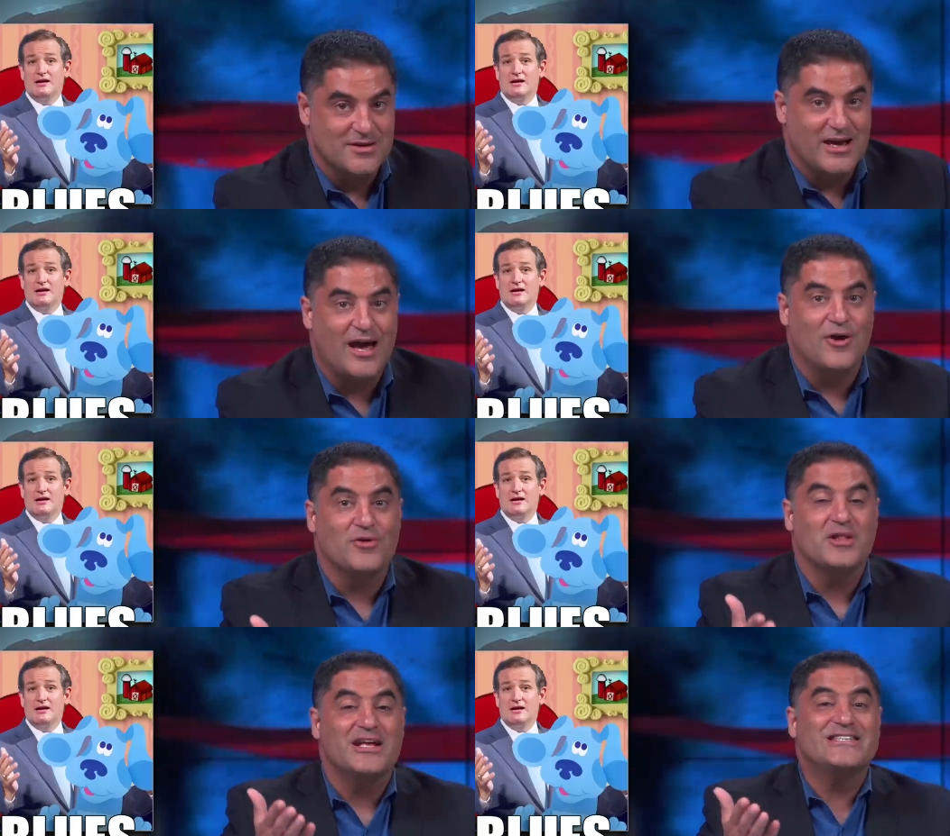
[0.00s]

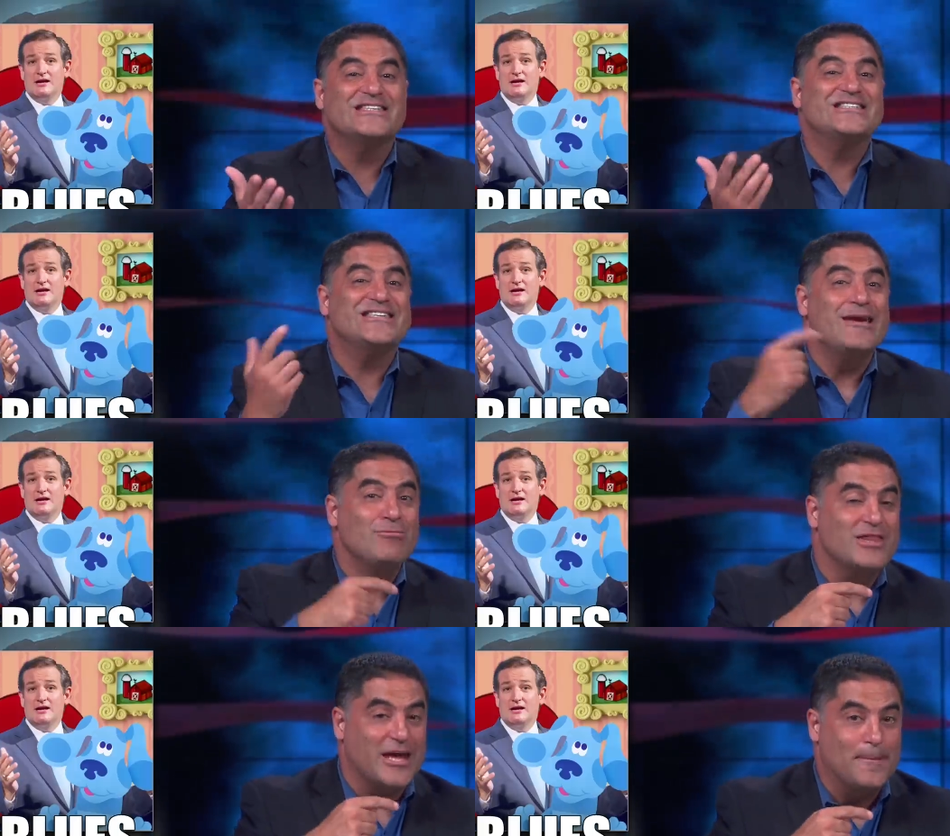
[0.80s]
Speaker 1: Now, it's the
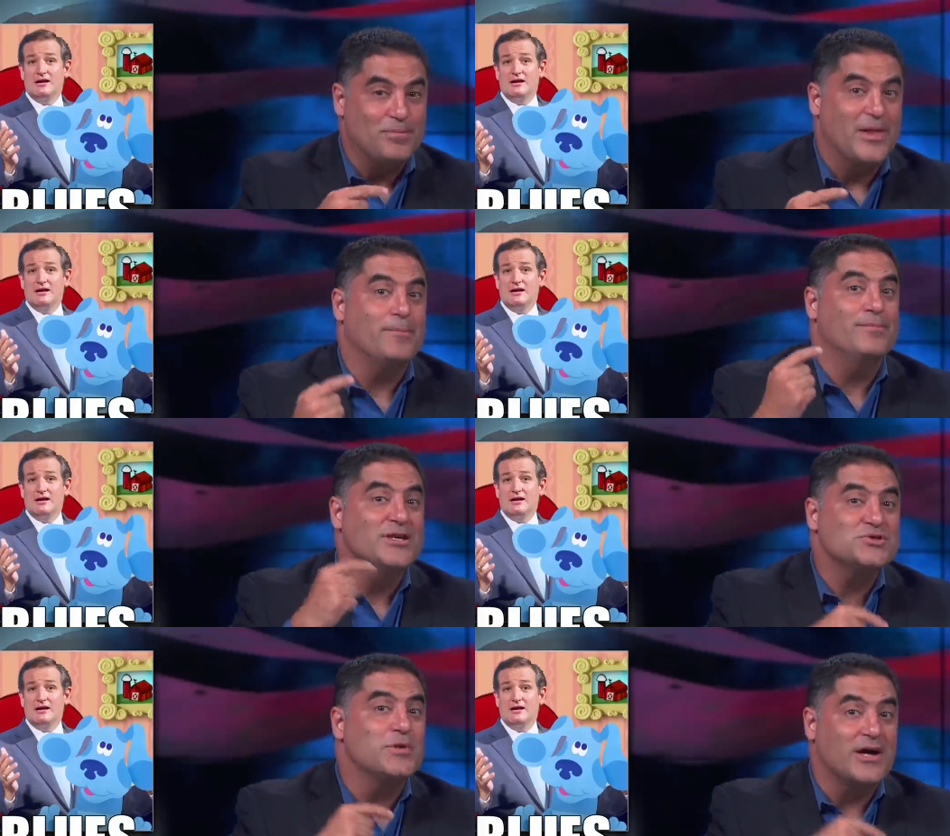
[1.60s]
same thing that
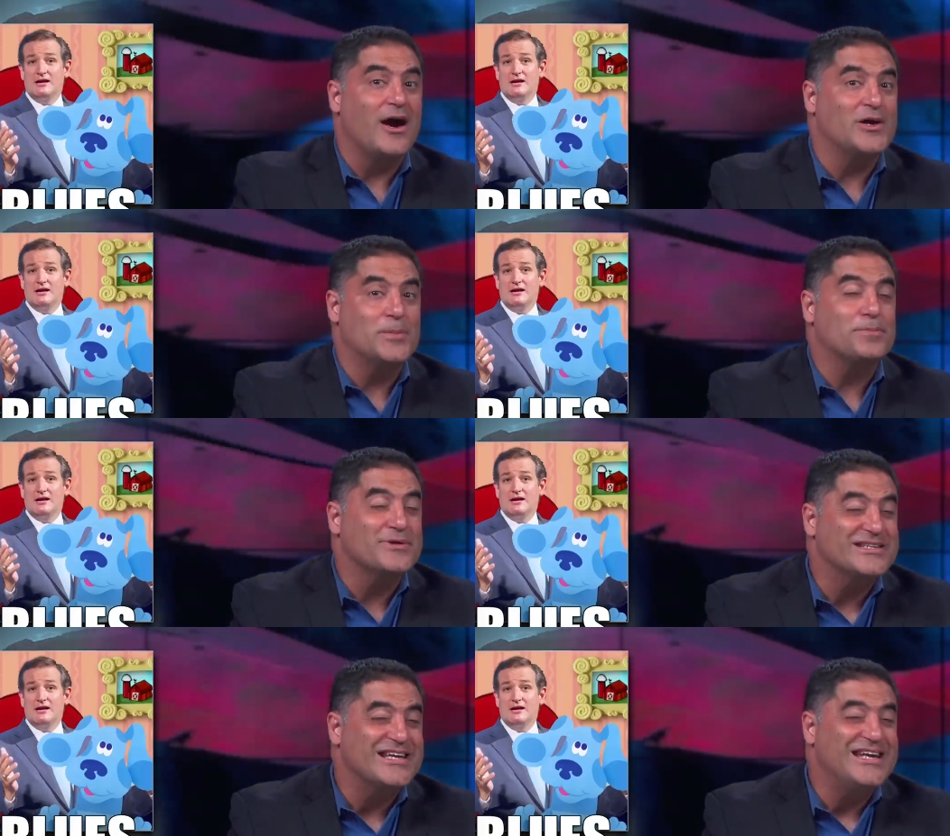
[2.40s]
Mitch McConnell
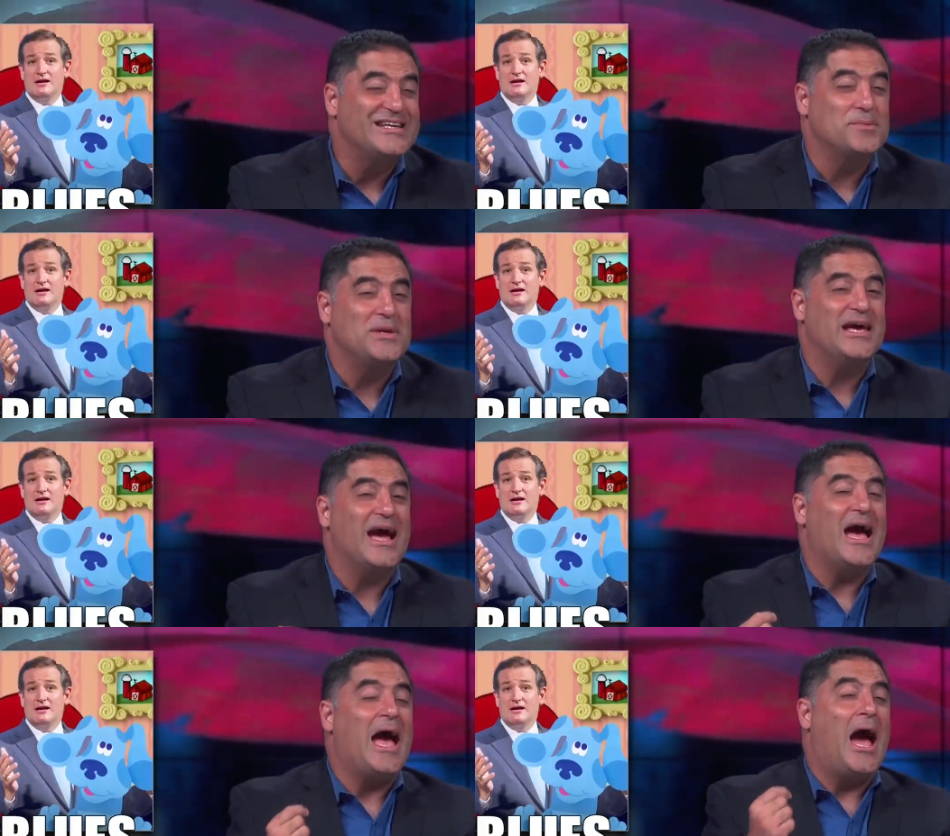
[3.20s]
pretended to
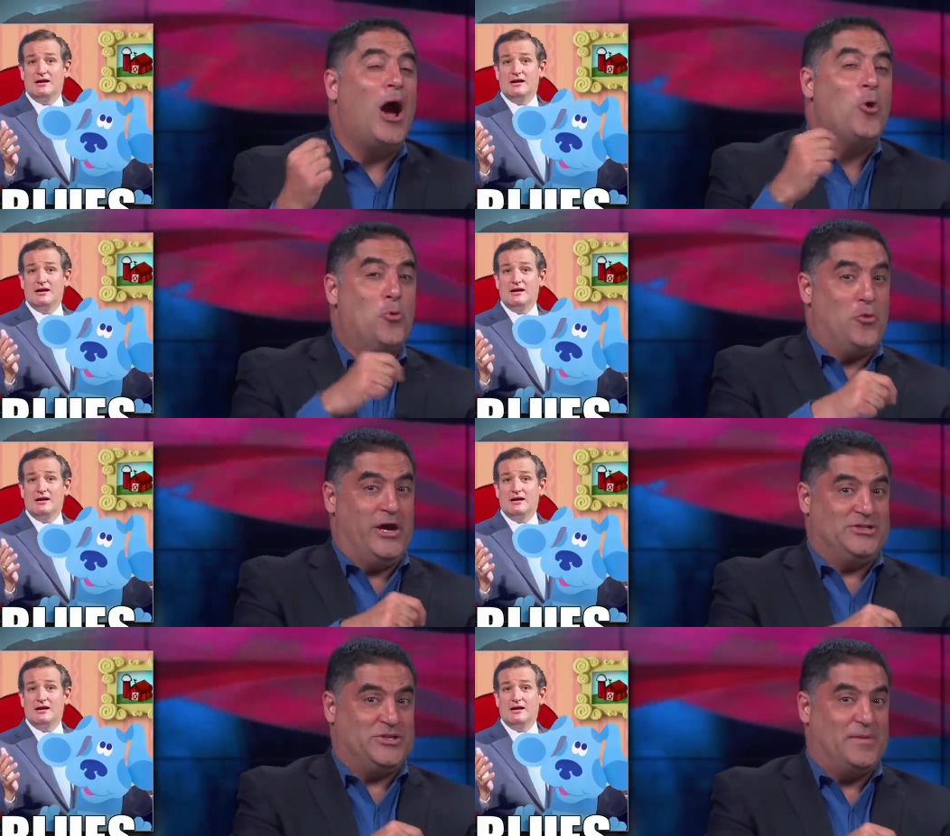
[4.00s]
be
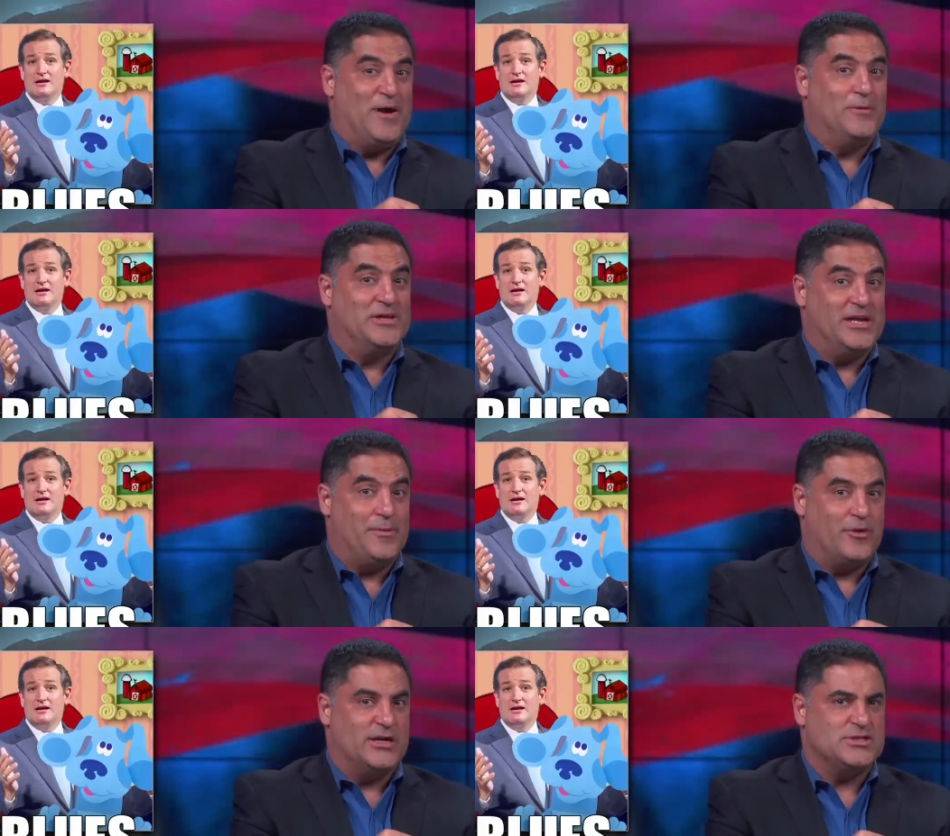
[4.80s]
outraged about when the
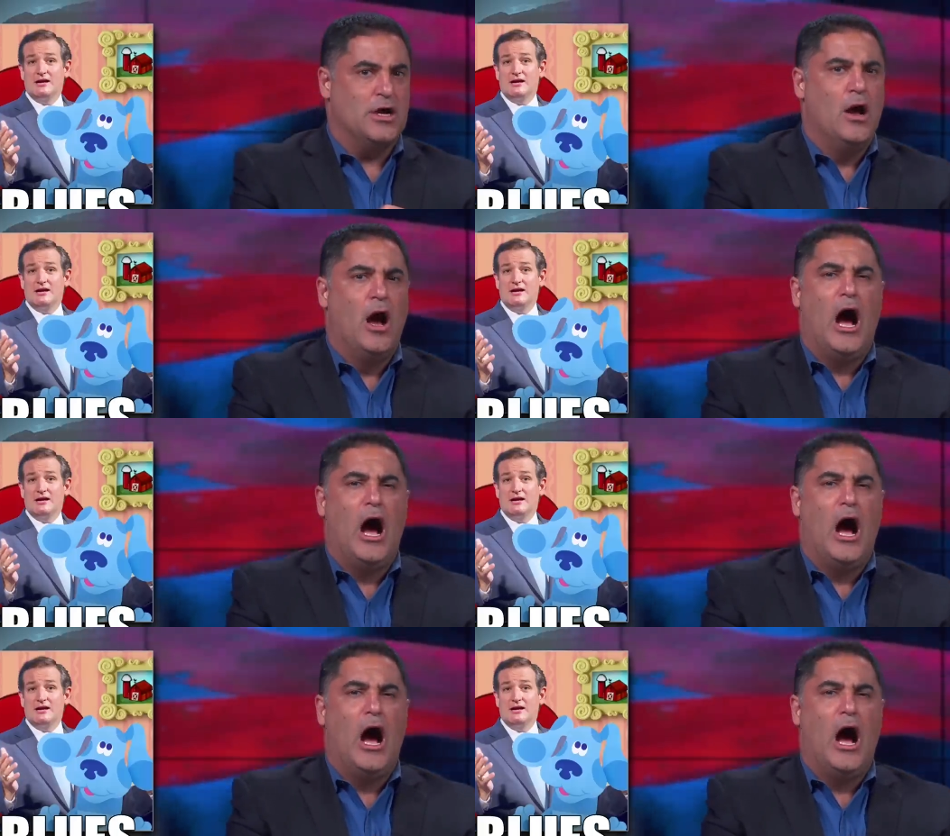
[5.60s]
Democrats said,